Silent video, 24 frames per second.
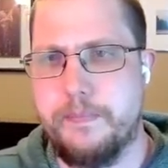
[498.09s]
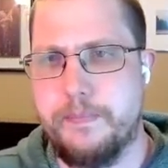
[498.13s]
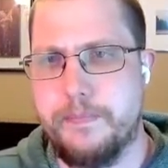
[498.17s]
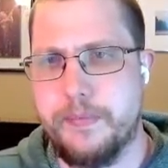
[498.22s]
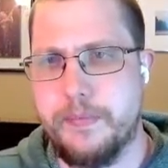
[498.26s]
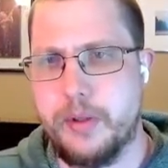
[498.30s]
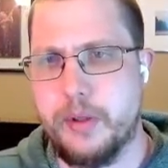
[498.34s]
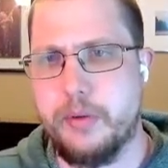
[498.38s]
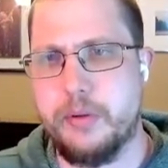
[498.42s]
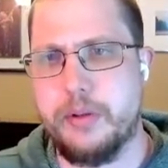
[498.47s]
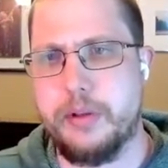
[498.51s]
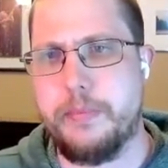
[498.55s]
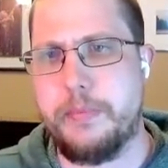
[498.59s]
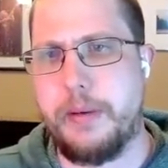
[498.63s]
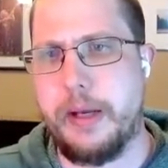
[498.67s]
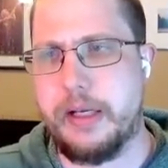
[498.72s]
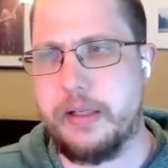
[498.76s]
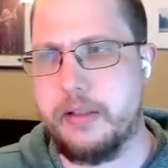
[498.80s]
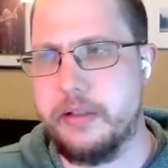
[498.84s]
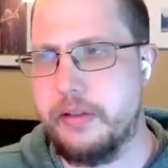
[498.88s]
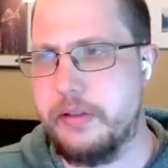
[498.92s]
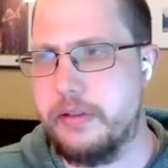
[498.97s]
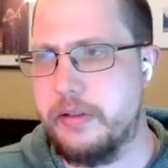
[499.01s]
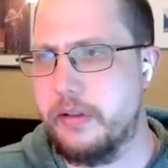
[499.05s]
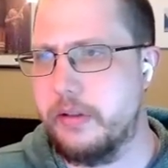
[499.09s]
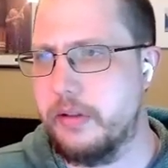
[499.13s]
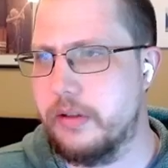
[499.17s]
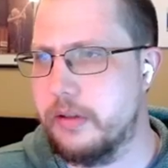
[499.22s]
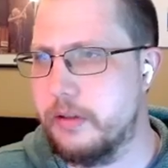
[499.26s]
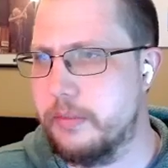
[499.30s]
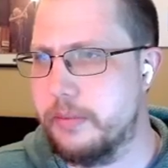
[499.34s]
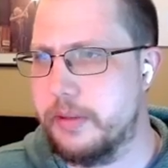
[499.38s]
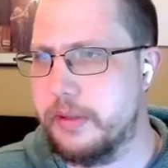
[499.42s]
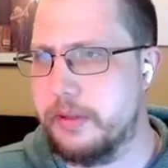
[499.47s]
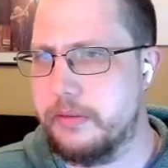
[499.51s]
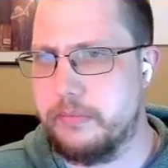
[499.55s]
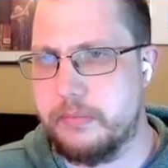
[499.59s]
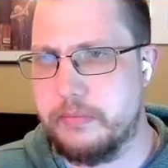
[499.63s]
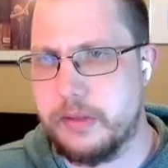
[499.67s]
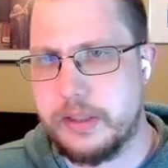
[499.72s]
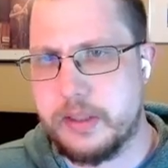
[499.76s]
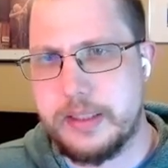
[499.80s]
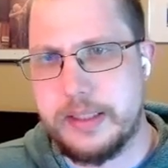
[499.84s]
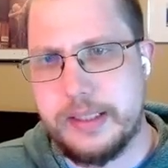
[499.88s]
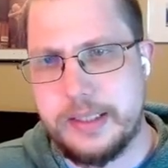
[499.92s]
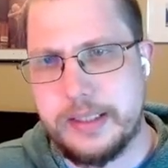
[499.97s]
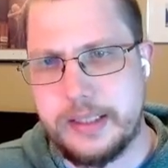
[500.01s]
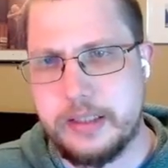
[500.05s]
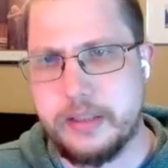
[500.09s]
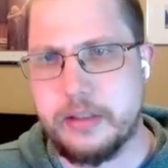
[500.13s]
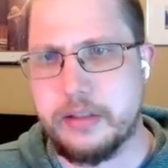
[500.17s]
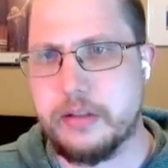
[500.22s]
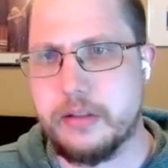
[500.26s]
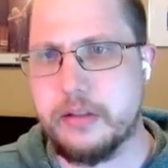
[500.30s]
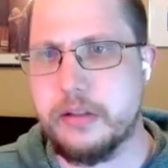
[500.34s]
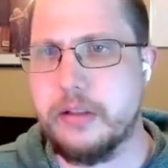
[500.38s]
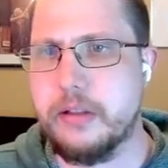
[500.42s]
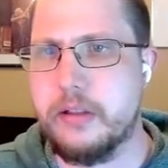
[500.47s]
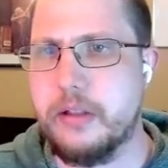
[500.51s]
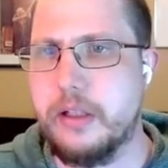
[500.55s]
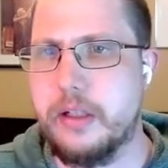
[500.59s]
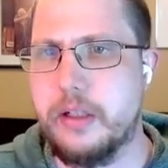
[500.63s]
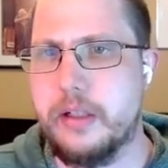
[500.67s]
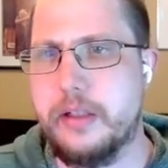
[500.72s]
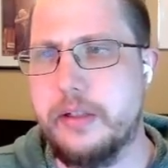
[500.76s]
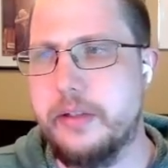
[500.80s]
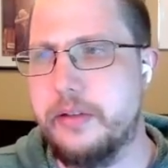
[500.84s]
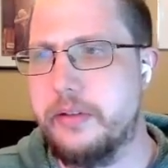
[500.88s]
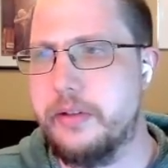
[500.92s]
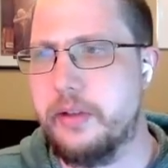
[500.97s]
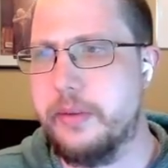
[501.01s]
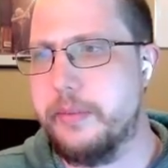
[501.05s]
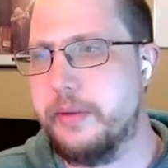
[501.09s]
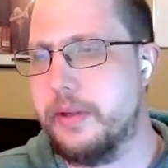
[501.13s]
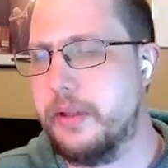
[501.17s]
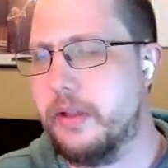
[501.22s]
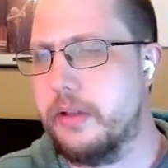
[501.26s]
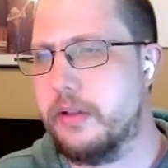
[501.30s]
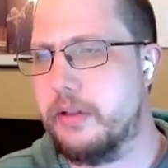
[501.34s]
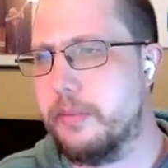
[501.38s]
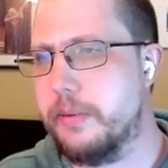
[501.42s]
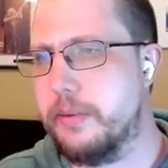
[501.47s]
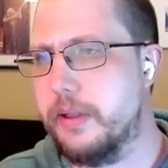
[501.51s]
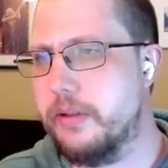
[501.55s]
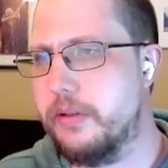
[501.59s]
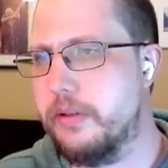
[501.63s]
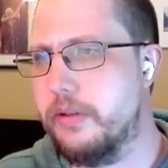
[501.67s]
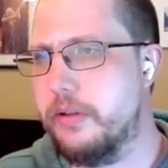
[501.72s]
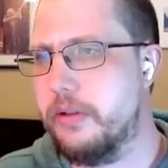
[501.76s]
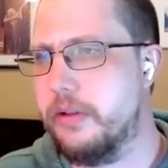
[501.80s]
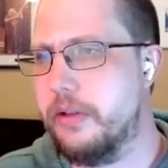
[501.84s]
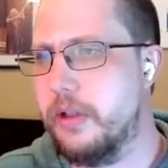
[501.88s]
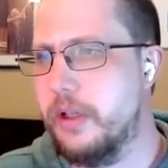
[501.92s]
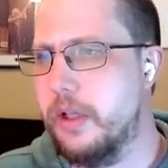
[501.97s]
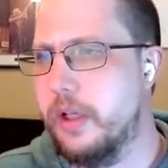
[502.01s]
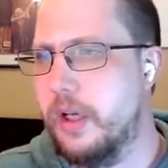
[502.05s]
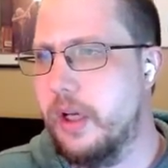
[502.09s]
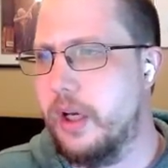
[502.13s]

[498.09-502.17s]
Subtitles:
though it's packaged a little bit cleaner in some of the other places.